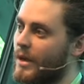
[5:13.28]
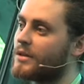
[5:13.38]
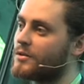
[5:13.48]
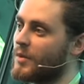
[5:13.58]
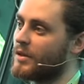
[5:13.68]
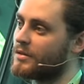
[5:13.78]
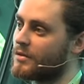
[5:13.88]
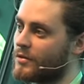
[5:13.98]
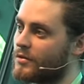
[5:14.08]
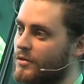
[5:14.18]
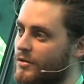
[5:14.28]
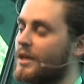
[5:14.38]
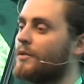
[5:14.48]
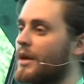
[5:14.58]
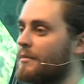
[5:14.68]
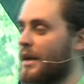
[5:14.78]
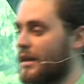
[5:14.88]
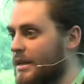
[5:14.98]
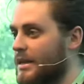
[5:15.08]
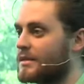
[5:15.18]
arrangements to, to generate
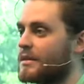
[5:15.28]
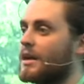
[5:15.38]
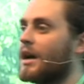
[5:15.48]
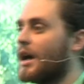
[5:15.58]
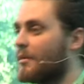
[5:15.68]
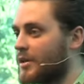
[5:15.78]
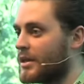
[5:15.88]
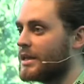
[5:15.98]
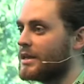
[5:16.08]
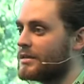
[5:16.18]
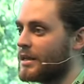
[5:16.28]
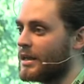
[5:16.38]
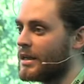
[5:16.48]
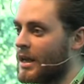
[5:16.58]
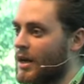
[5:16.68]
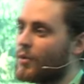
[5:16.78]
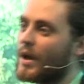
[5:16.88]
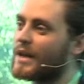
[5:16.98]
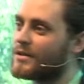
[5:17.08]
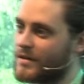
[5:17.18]
melodies and harmonies and
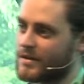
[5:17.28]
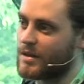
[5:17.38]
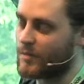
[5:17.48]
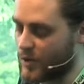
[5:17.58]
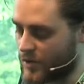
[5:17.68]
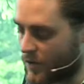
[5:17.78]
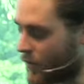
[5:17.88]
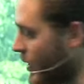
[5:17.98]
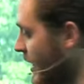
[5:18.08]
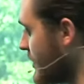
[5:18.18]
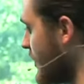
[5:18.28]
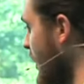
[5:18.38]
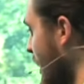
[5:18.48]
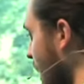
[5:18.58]
arrange this in a musical way. So